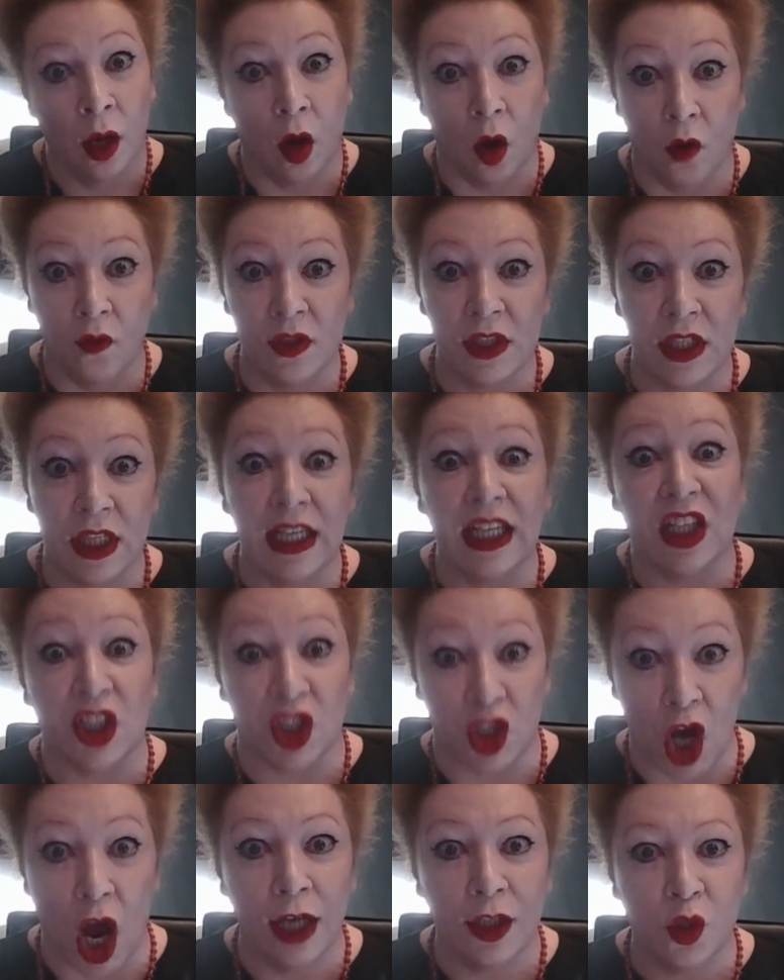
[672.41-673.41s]
Obviously your
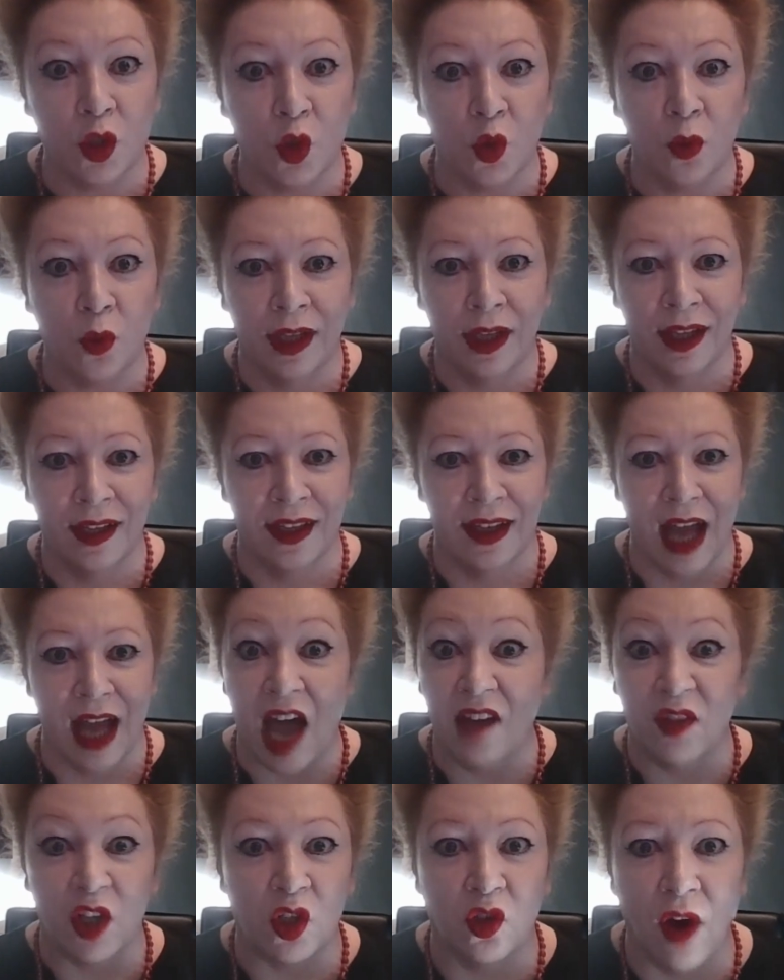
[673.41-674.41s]
title,
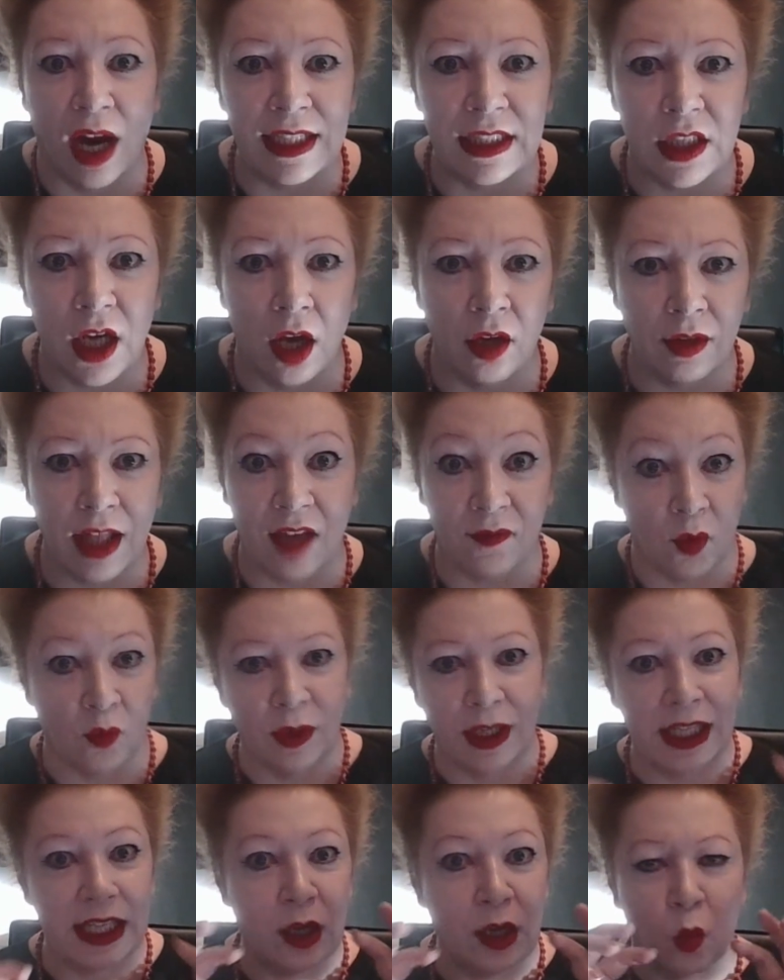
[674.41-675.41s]
have a great title, have a
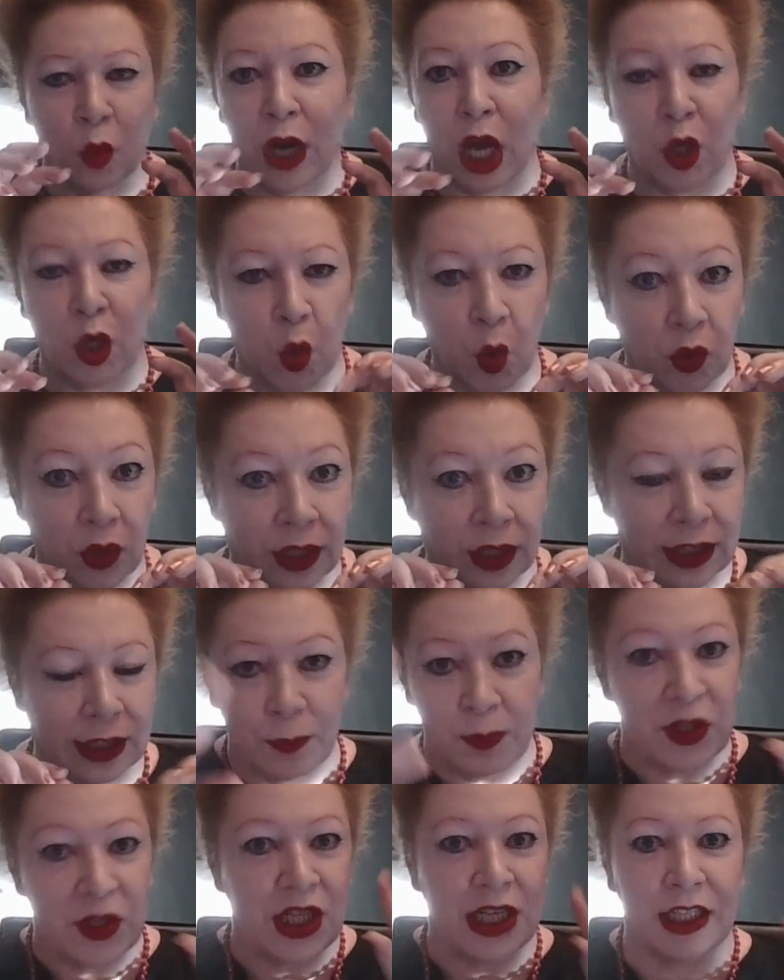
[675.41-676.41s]
really what I call the
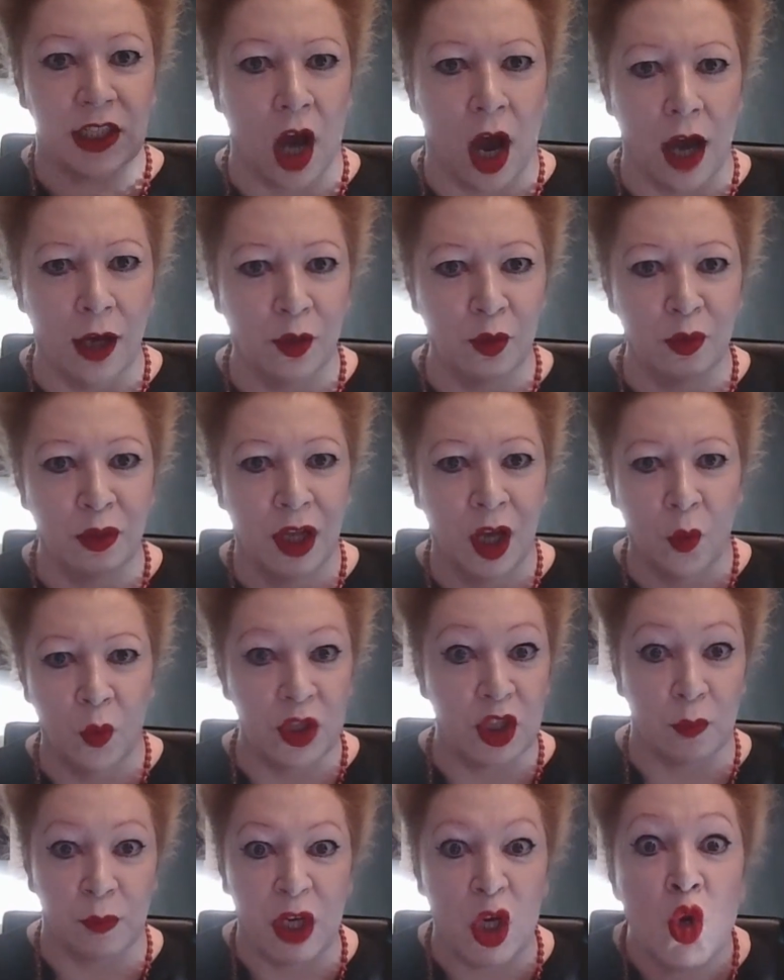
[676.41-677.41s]
lipstick title, which
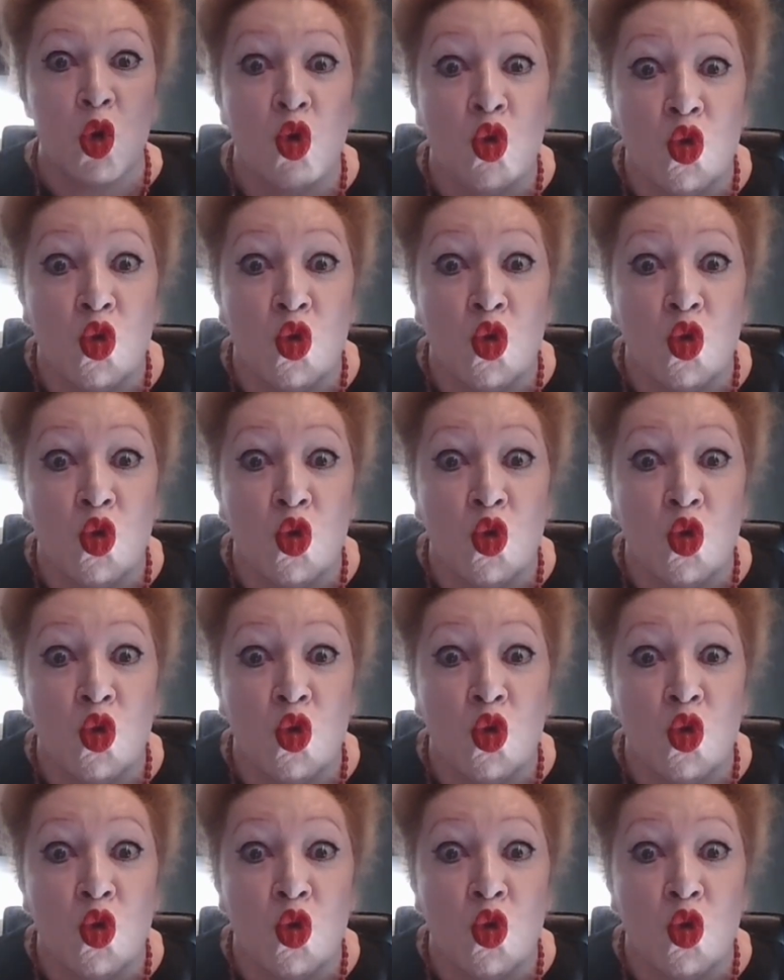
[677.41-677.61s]
is a big